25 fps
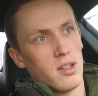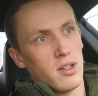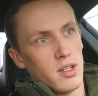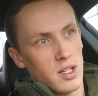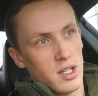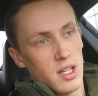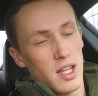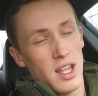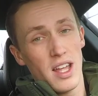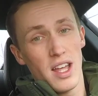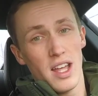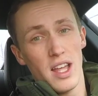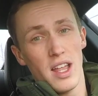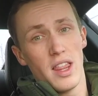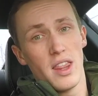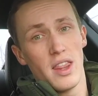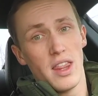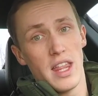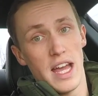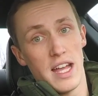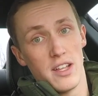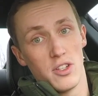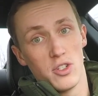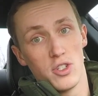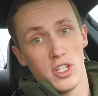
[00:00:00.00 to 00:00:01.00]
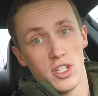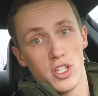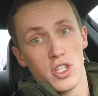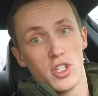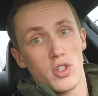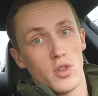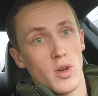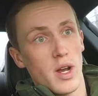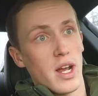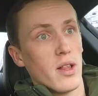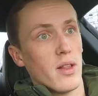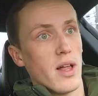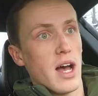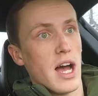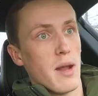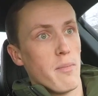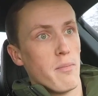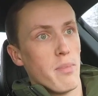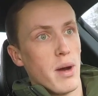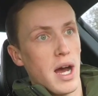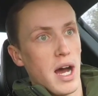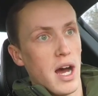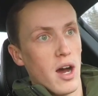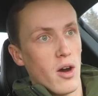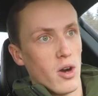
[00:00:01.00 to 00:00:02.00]
than just straight line
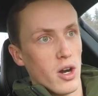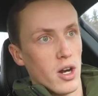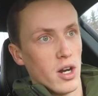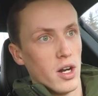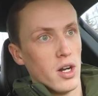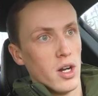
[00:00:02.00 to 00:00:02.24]
power,